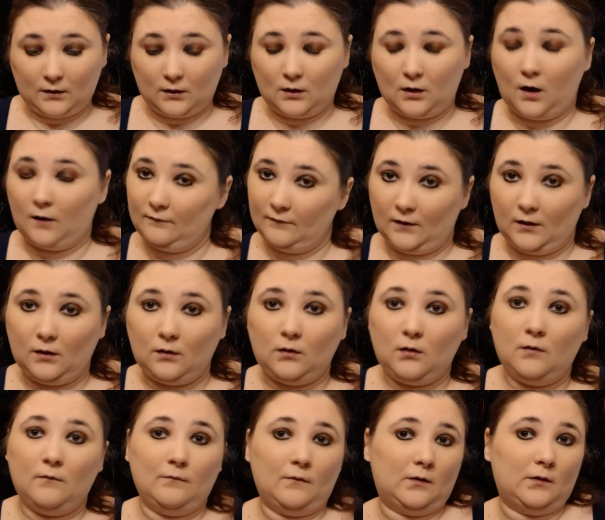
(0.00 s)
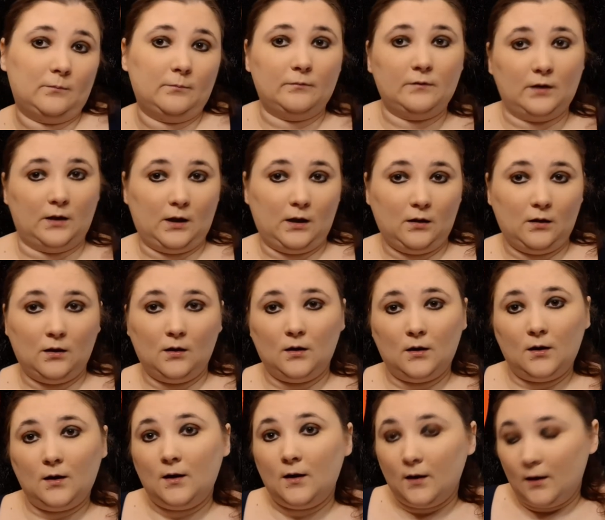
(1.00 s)
gothic, very pretty.
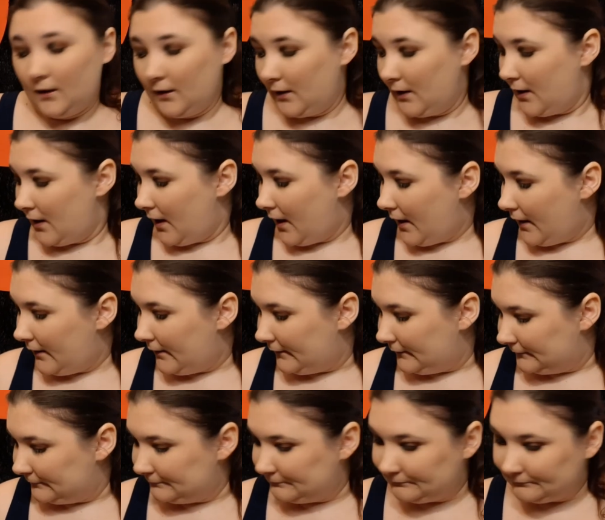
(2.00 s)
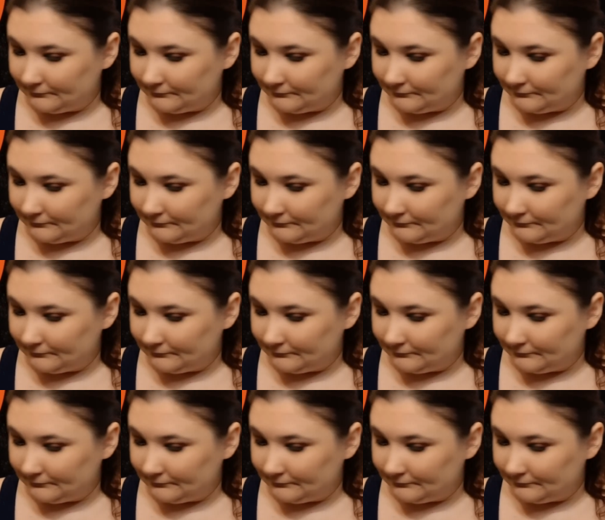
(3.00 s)
Where's